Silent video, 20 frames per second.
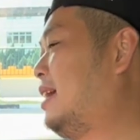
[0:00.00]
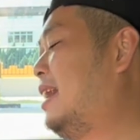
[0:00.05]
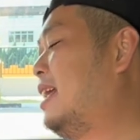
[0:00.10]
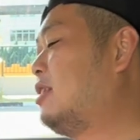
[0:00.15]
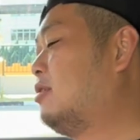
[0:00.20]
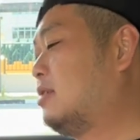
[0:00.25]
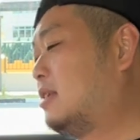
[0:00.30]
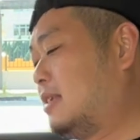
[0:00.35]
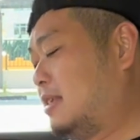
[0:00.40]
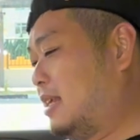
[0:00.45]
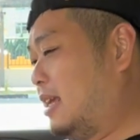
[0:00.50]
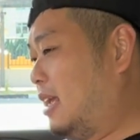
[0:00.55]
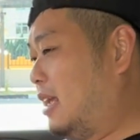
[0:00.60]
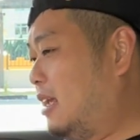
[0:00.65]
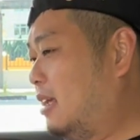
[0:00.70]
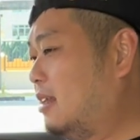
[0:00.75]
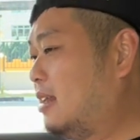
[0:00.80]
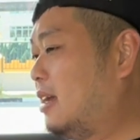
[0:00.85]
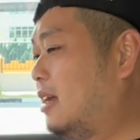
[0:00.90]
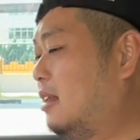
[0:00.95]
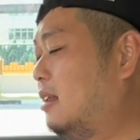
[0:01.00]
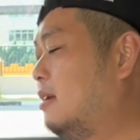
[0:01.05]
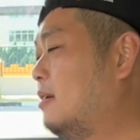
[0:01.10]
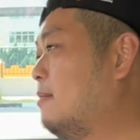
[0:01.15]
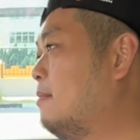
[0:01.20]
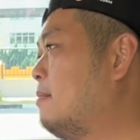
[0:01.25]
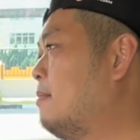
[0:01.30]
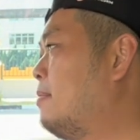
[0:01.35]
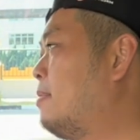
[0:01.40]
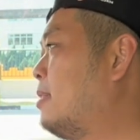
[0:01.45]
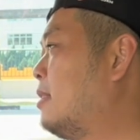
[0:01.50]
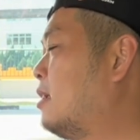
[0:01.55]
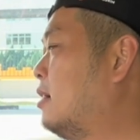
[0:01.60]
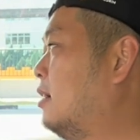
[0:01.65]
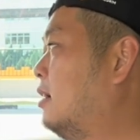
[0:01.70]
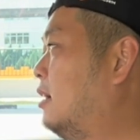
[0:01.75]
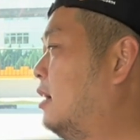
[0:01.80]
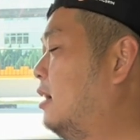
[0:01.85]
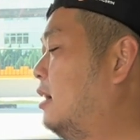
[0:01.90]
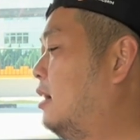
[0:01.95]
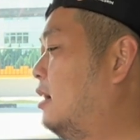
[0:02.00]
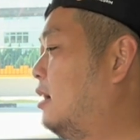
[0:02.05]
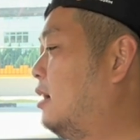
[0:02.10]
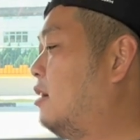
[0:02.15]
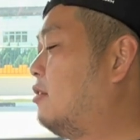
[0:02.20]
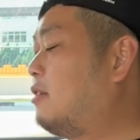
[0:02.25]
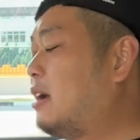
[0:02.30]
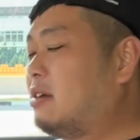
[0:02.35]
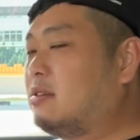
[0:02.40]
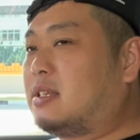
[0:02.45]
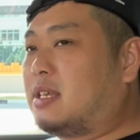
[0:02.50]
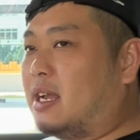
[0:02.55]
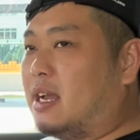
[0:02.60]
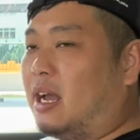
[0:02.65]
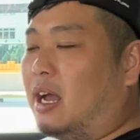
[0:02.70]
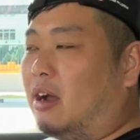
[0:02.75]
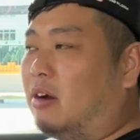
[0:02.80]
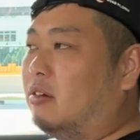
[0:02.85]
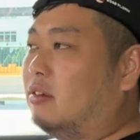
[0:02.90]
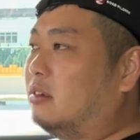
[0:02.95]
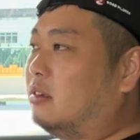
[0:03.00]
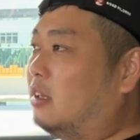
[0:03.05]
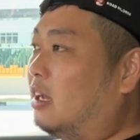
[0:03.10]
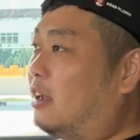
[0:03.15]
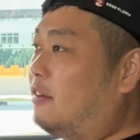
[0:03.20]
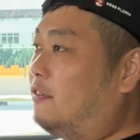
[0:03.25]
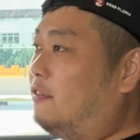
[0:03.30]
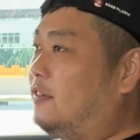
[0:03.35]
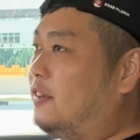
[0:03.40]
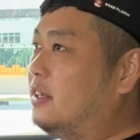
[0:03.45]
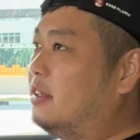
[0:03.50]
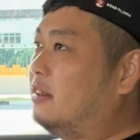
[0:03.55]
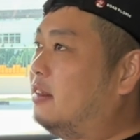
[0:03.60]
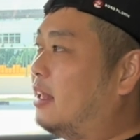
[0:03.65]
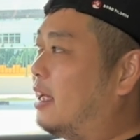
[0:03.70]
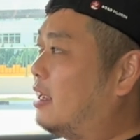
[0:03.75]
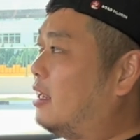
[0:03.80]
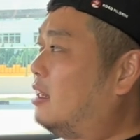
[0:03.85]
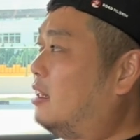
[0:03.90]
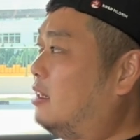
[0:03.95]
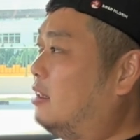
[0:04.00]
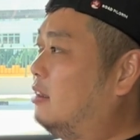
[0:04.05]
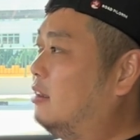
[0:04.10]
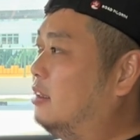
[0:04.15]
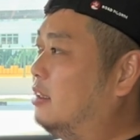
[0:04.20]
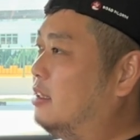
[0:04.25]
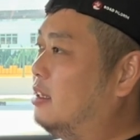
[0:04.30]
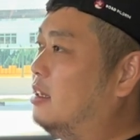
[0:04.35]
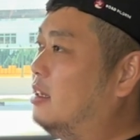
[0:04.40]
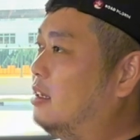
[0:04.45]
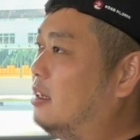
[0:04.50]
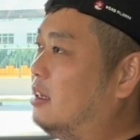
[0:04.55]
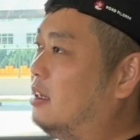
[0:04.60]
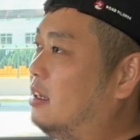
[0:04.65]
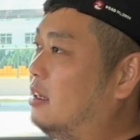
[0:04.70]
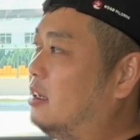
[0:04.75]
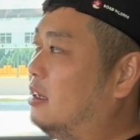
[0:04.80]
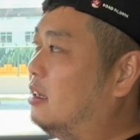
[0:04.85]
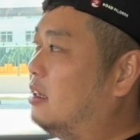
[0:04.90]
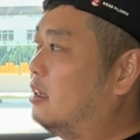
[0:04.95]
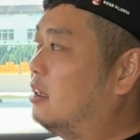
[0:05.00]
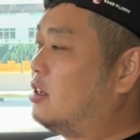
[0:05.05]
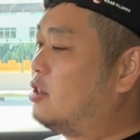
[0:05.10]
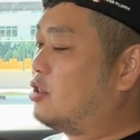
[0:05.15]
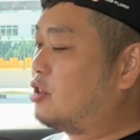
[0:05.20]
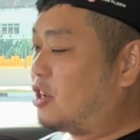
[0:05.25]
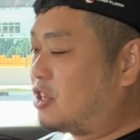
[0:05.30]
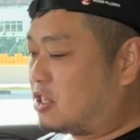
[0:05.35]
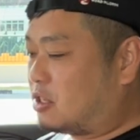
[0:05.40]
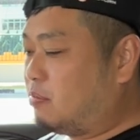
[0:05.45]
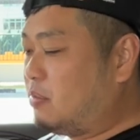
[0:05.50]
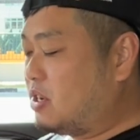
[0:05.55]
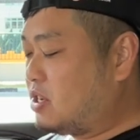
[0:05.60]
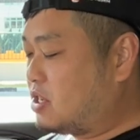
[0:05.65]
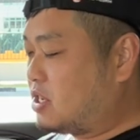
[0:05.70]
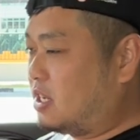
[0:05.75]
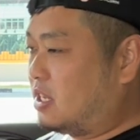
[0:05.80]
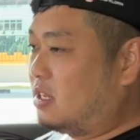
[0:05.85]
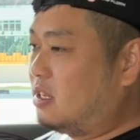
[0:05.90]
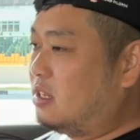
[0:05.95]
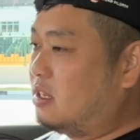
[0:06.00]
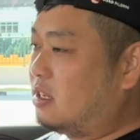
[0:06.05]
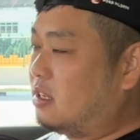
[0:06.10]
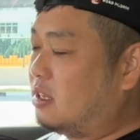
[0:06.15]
glad to say that around town, I feel like the transmission